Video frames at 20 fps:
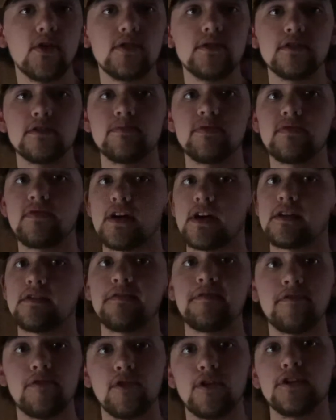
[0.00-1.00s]
Euler
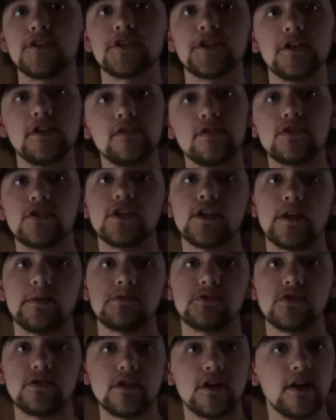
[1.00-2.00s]
provided for us here in
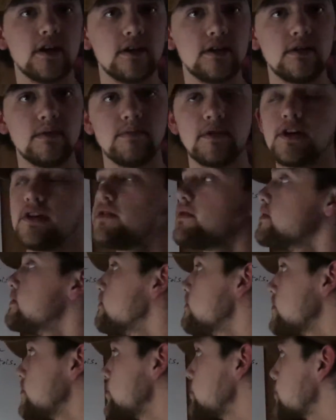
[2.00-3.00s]
Chapter 9 about
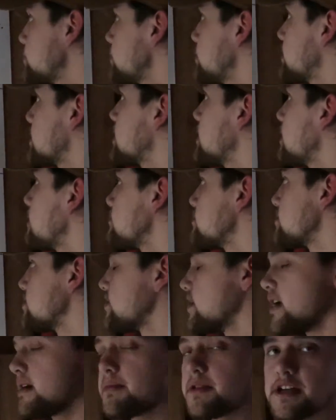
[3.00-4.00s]
reducing to common
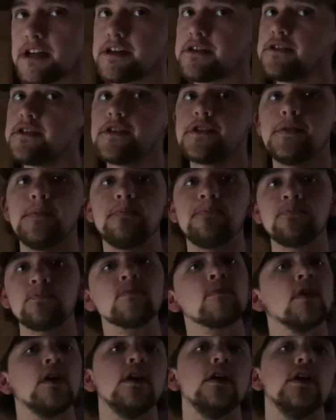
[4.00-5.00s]
denominators.
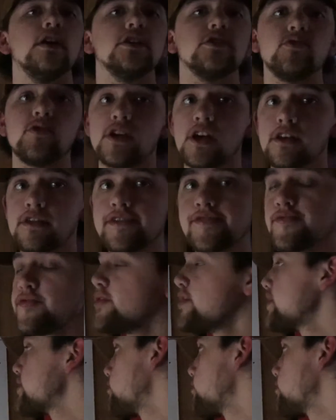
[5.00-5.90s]
So we got 3